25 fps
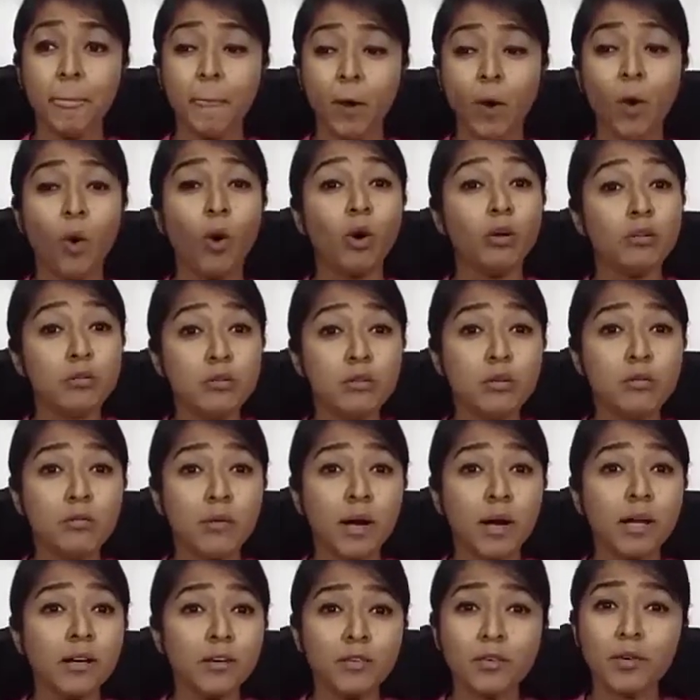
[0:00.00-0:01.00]
Also
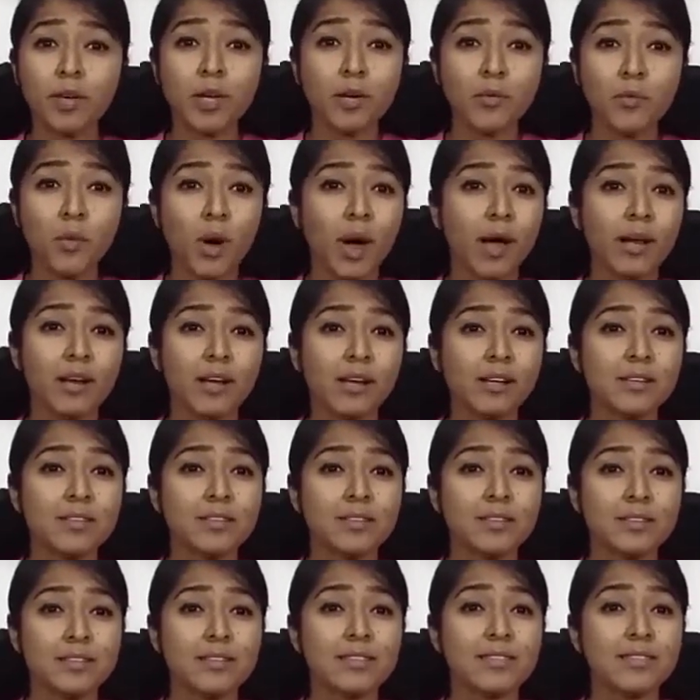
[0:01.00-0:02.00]
wondering why
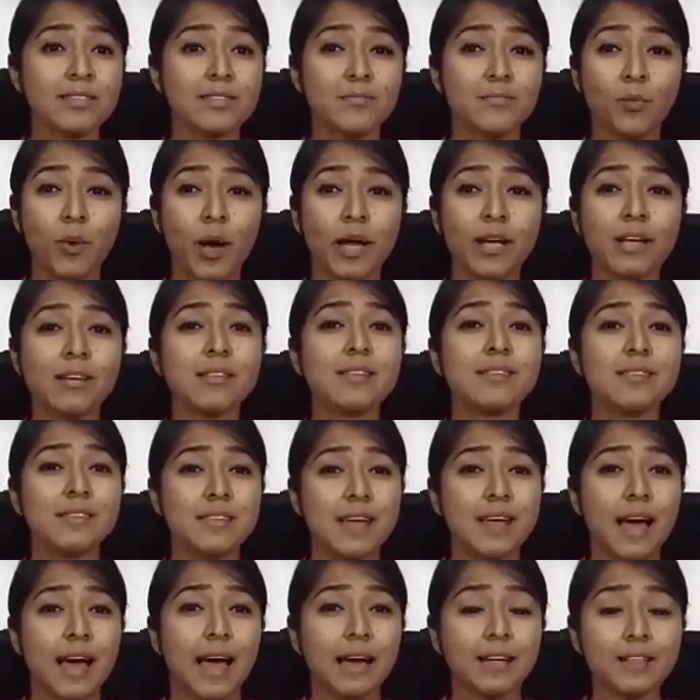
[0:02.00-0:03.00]
is
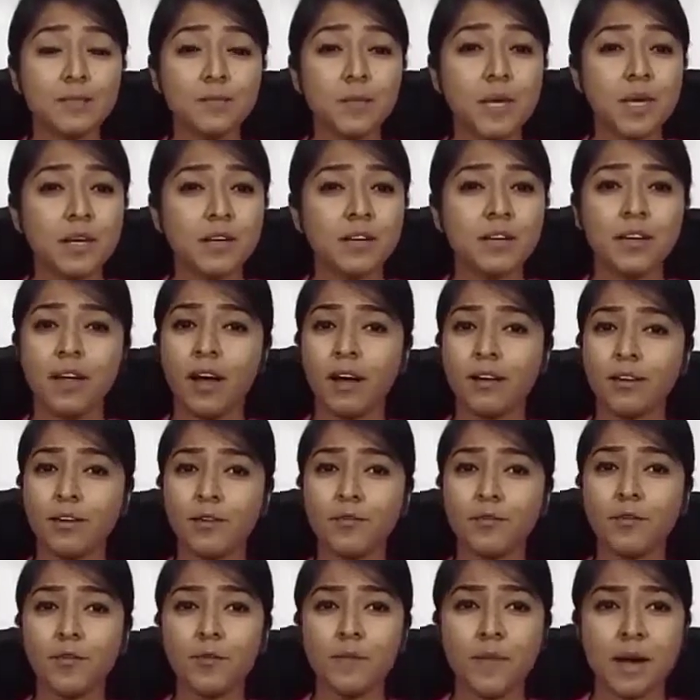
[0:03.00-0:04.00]
tax being deducted
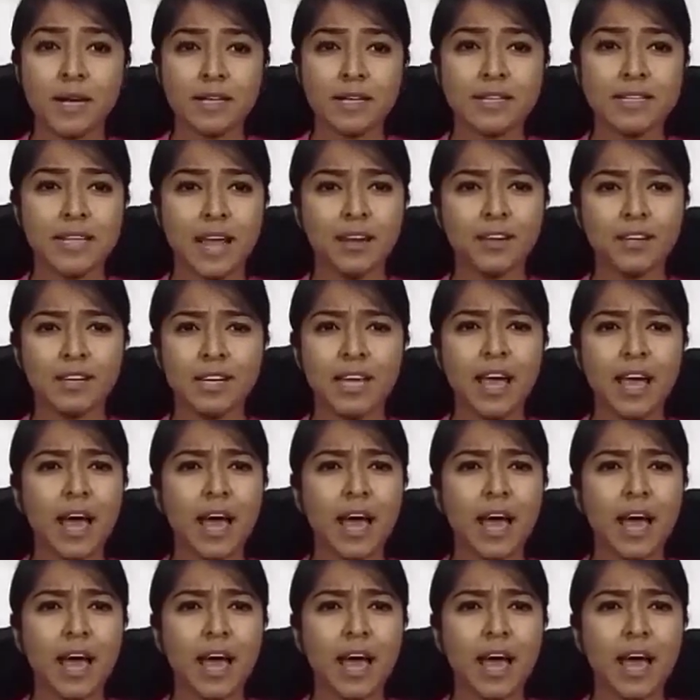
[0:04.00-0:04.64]
from my salary.